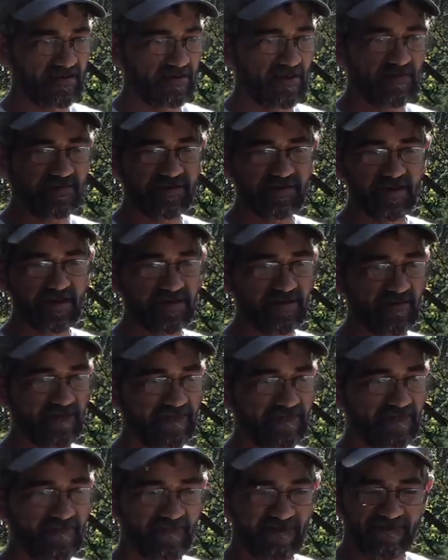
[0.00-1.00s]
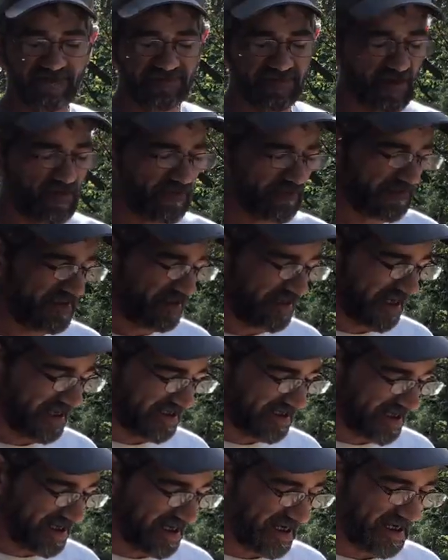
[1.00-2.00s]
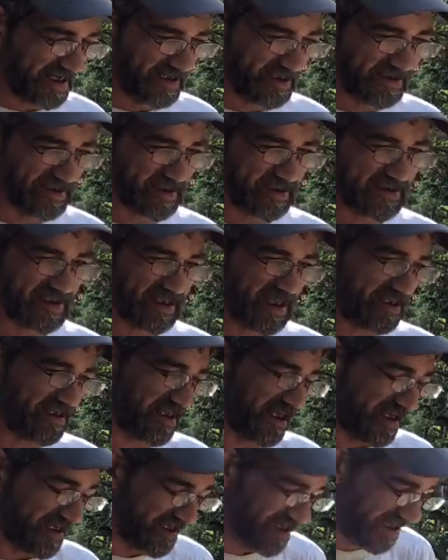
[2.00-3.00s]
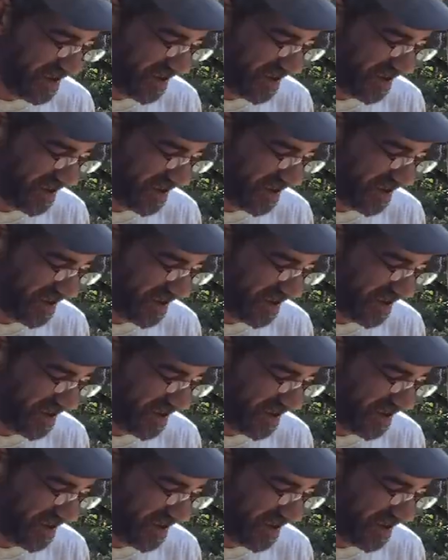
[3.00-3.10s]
Don't be that guy that like